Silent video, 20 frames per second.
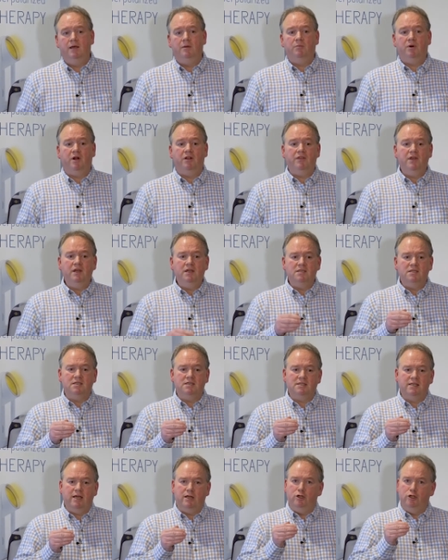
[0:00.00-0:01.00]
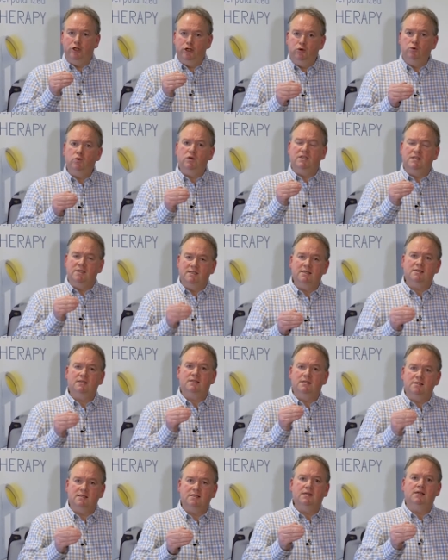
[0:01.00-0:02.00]
But I think it's just that little
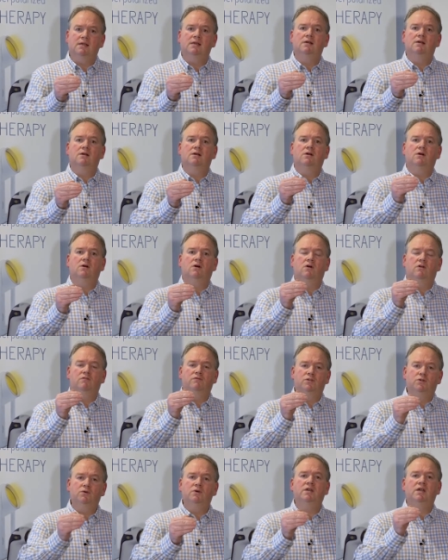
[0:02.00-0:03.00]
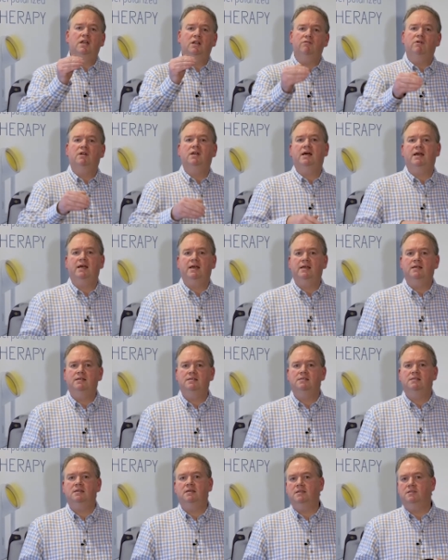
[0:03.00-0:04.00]
consistency of doing it every day
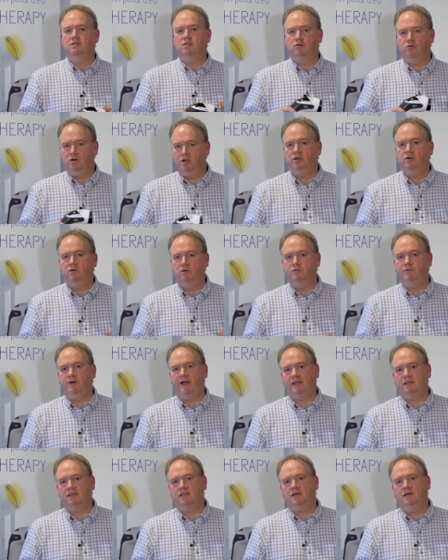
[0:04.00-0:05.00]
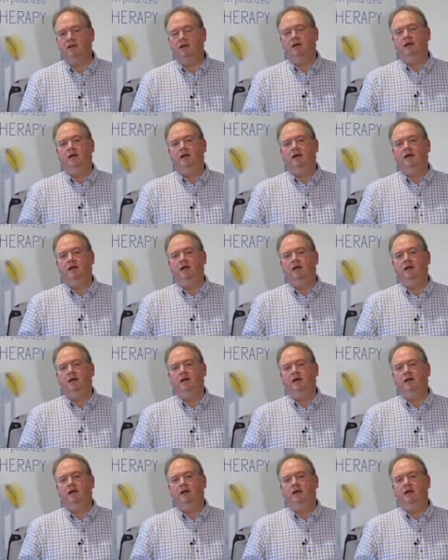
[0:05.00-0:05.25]
is the critical factor.